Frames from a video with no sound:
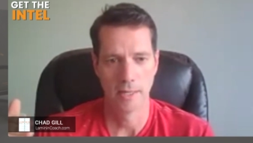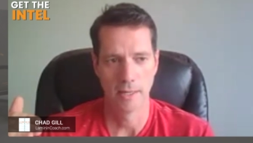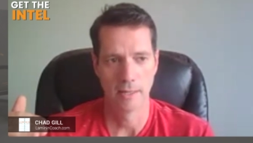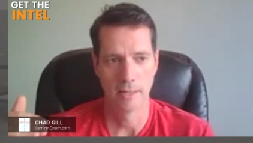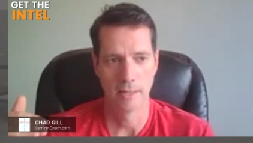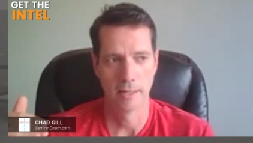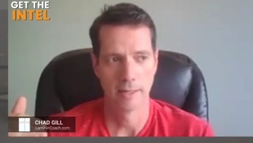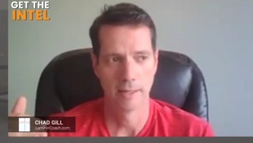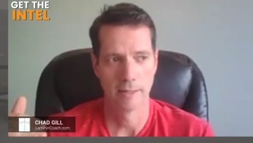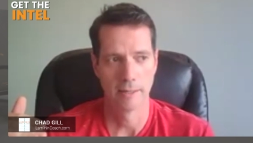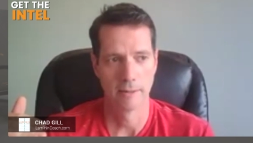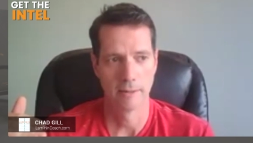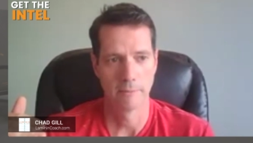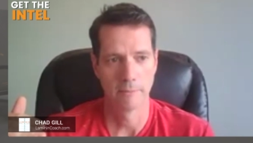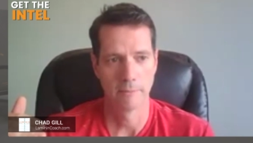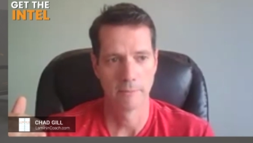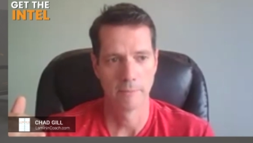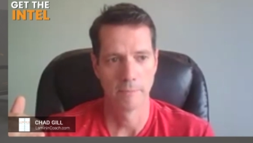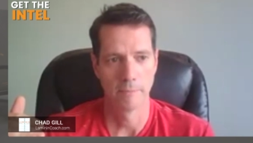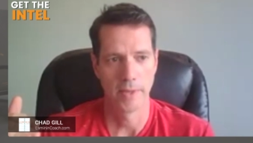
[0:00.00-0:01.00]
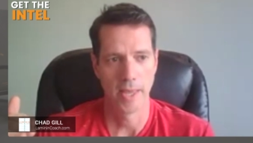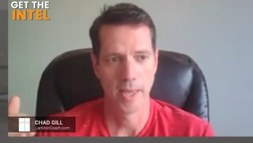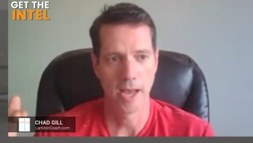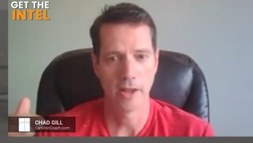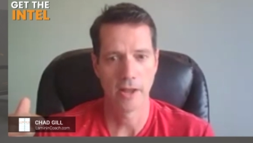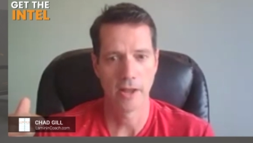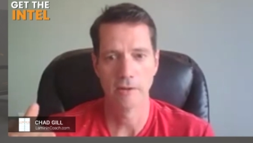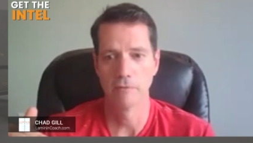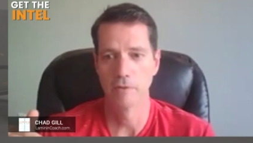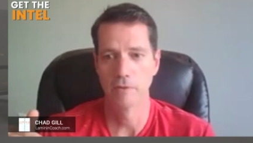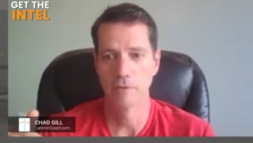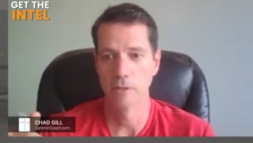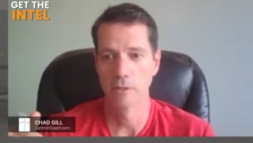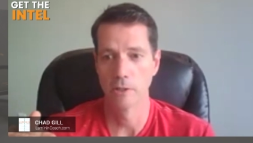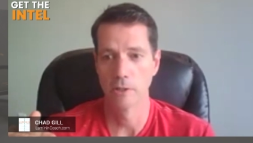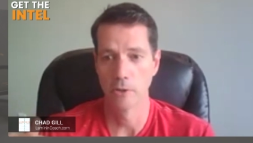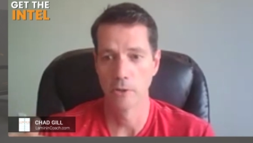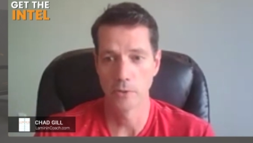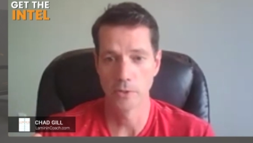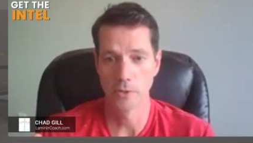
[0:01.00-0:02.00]
um out of the
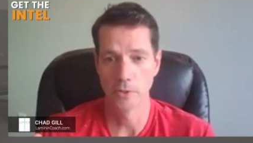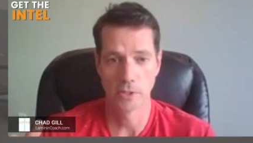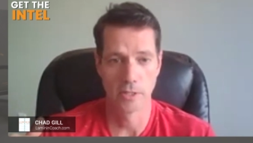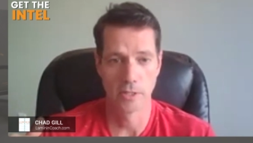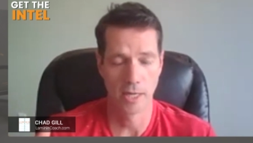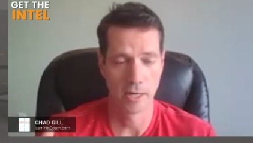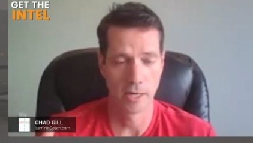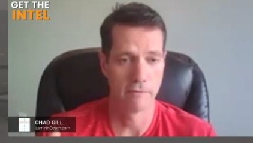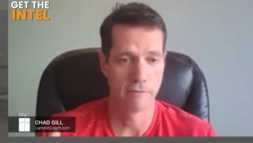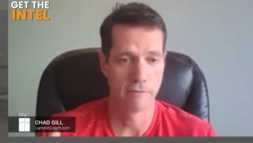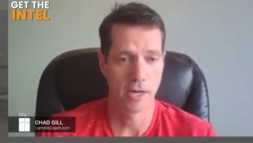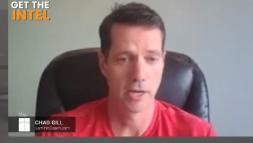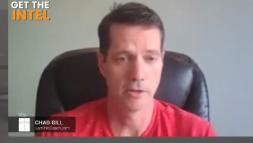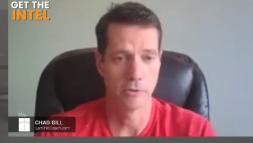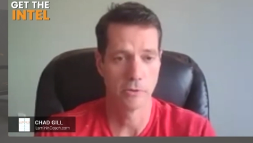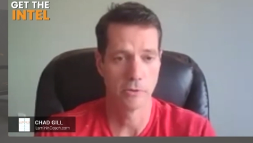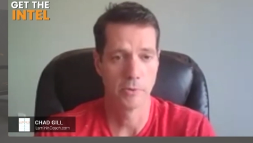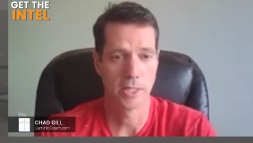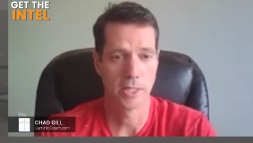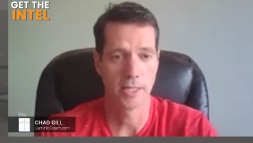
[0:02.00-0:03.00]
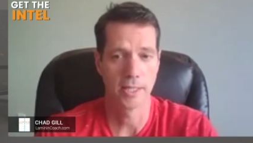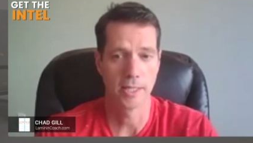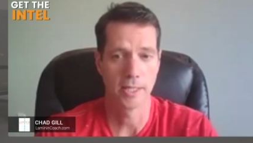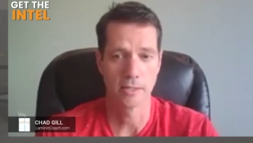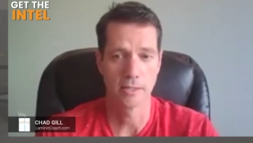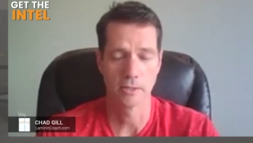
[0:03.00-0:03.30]
lowest dollar value we can get.